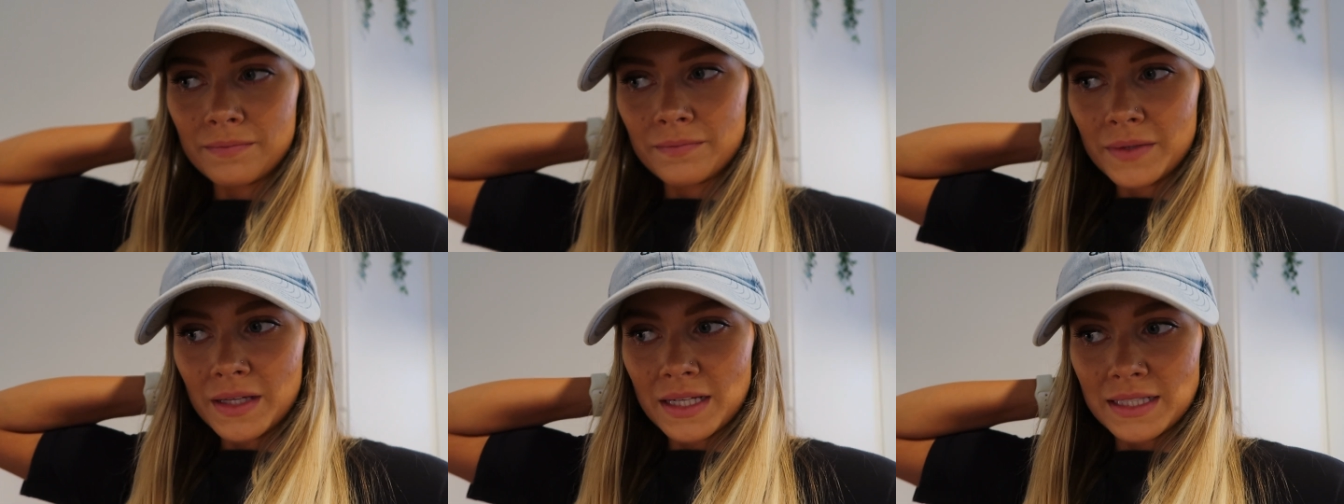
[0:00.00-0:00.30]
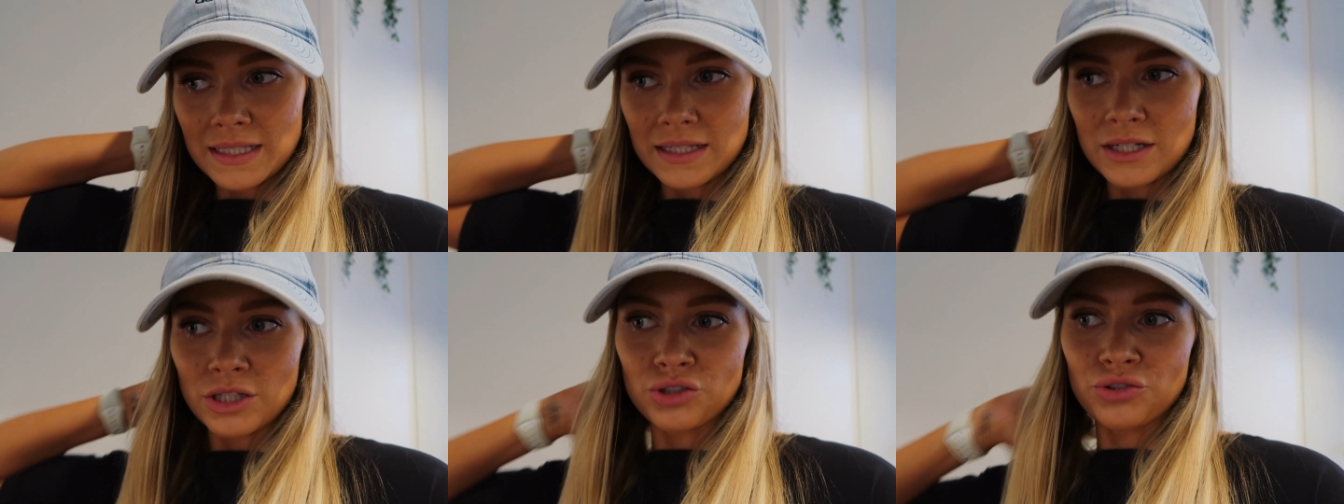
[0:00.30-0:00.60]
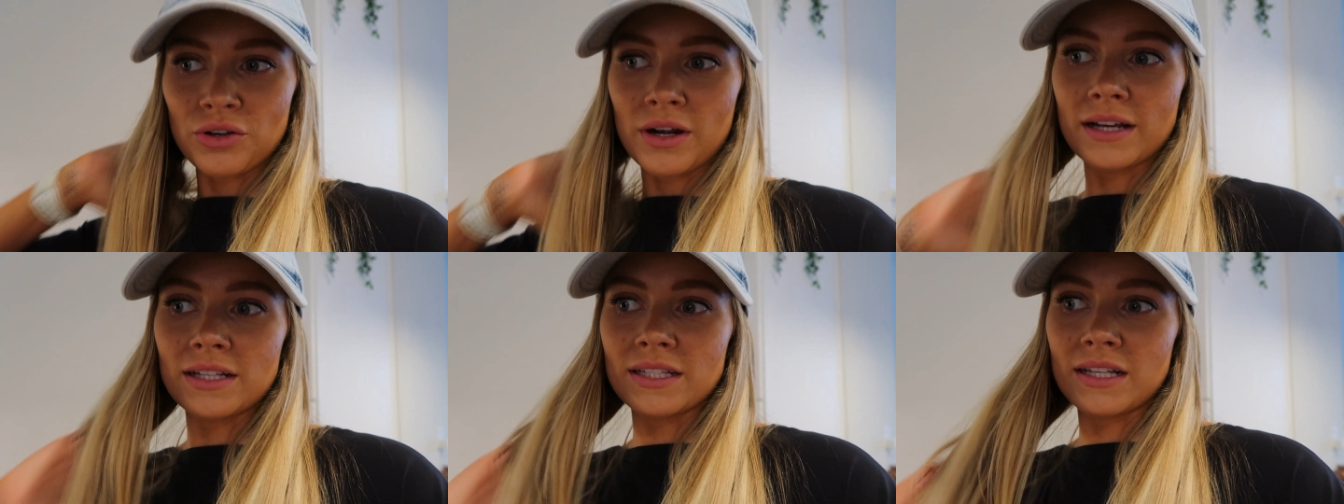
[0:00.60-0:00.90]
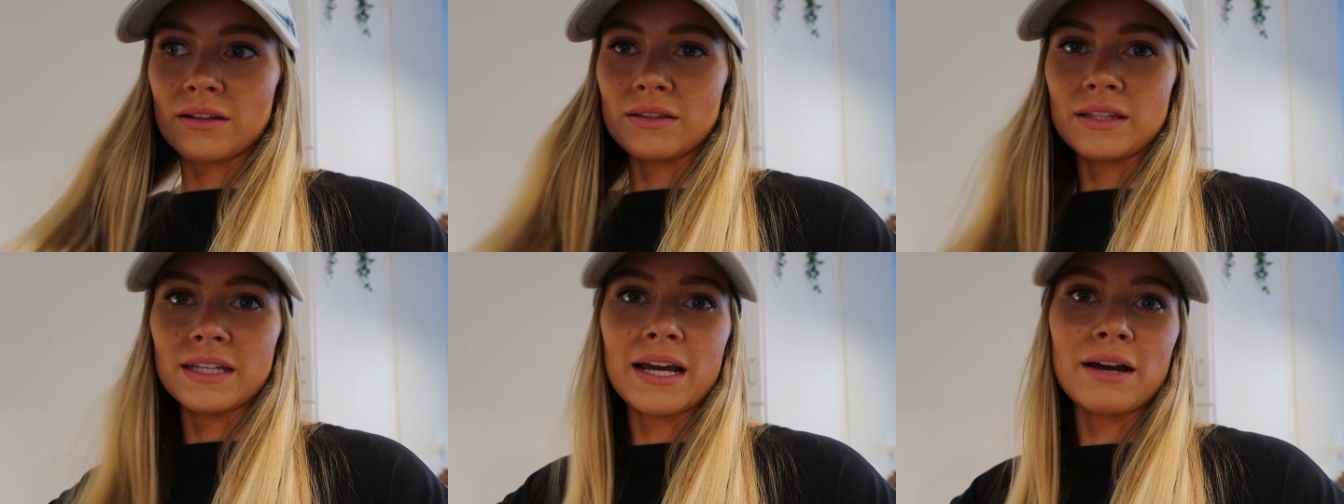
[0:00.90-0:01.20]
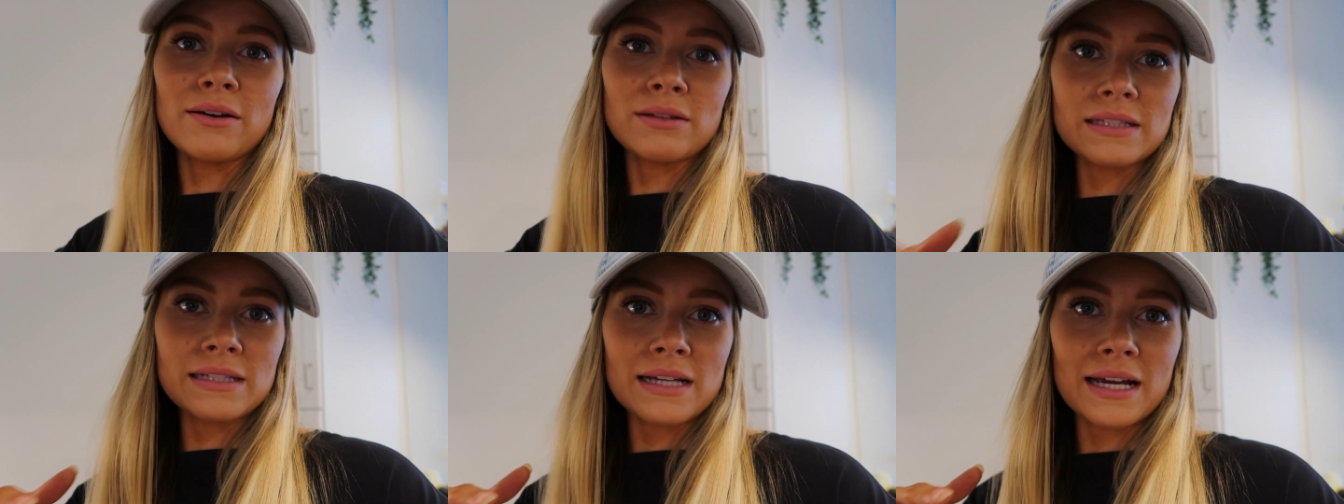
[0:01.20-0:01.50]
because then it dries out the
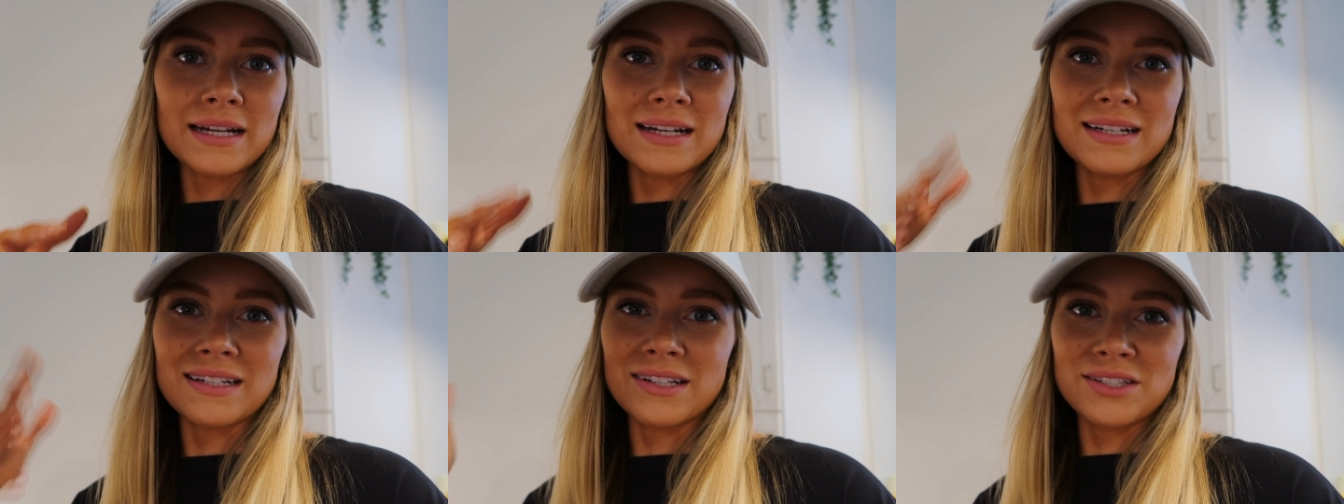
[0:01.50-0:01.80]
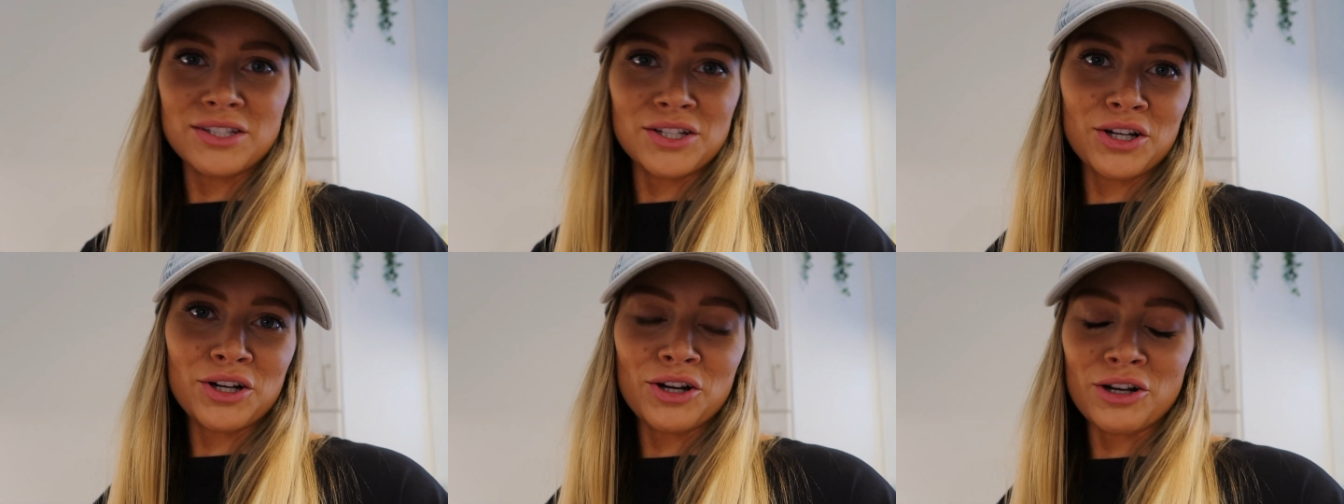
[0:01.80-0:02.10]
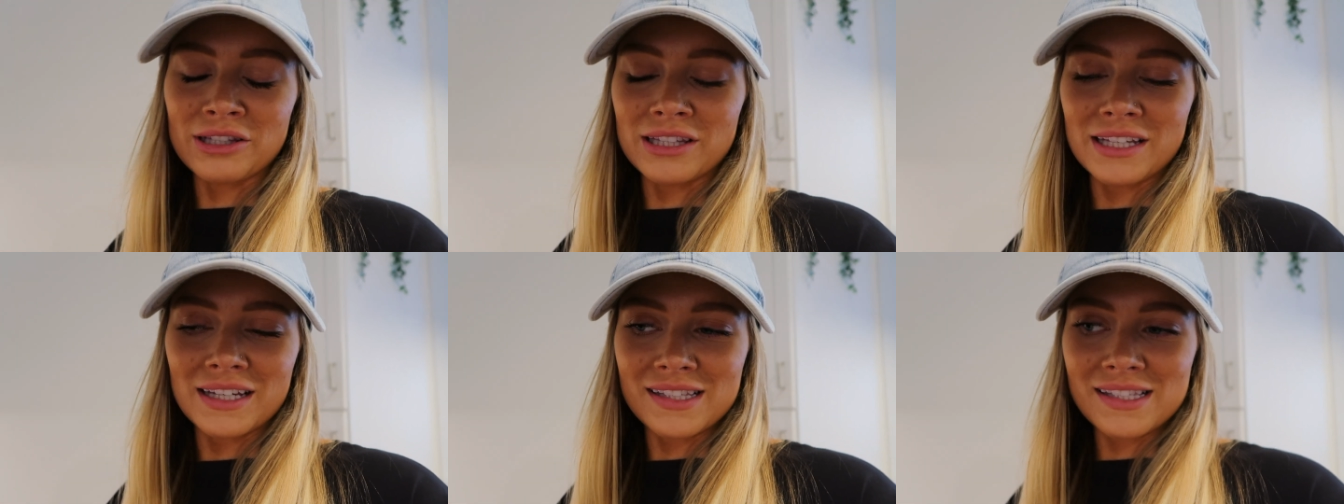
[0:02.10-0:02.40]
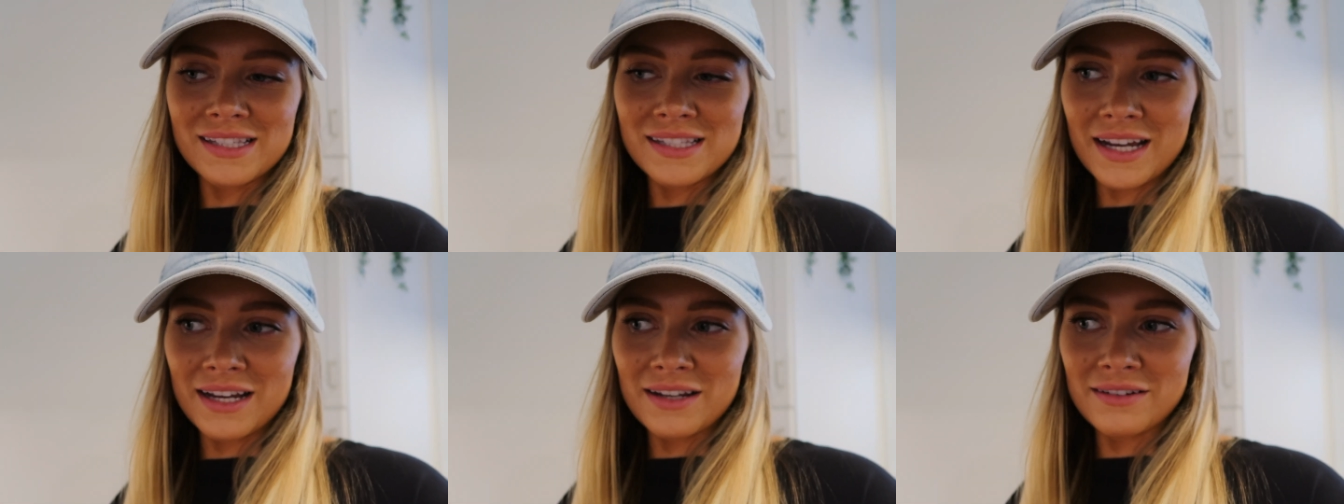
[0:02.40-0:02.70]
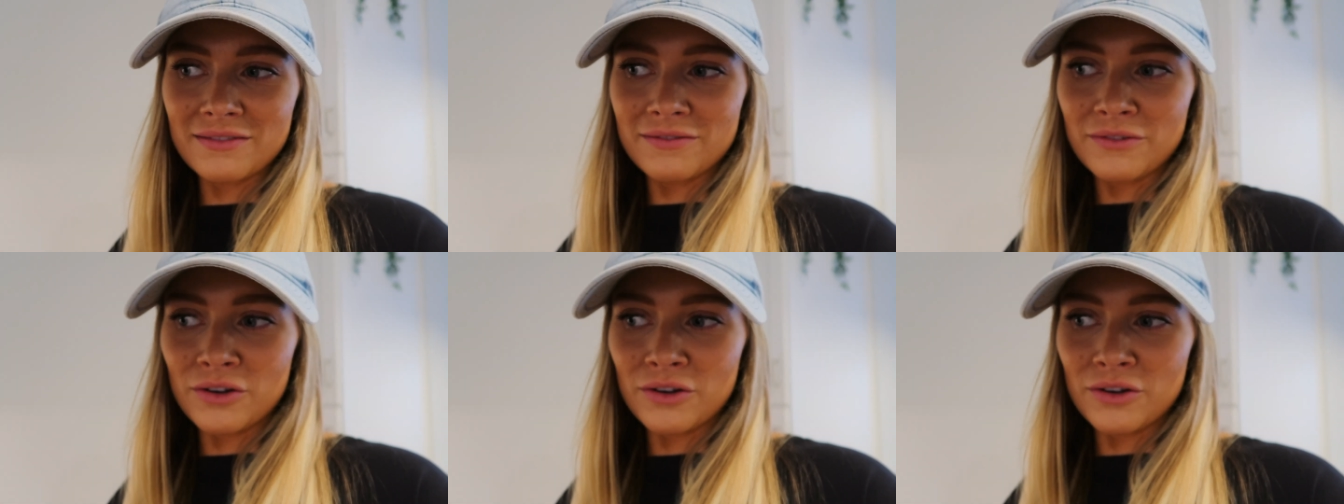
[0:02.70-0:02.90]
outside and doesn't cook the inside